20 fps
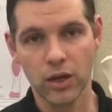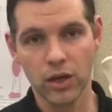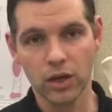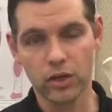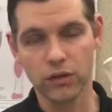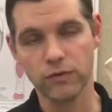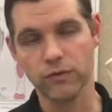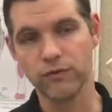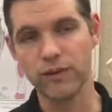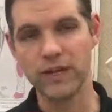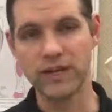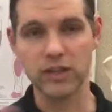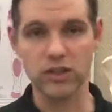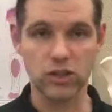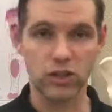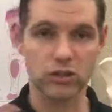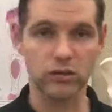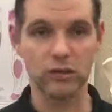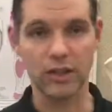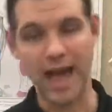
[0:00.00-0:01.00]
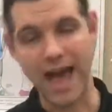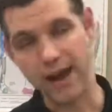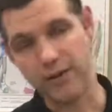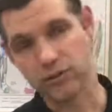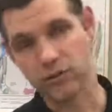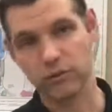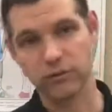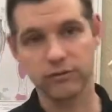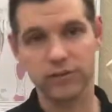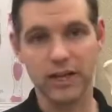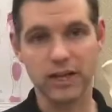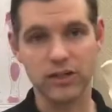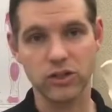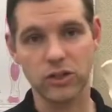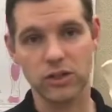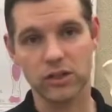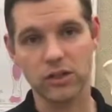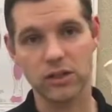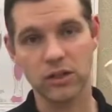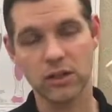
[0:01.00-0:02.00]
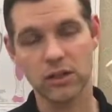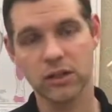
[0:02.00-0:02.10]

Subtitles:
You finished lateral flexion.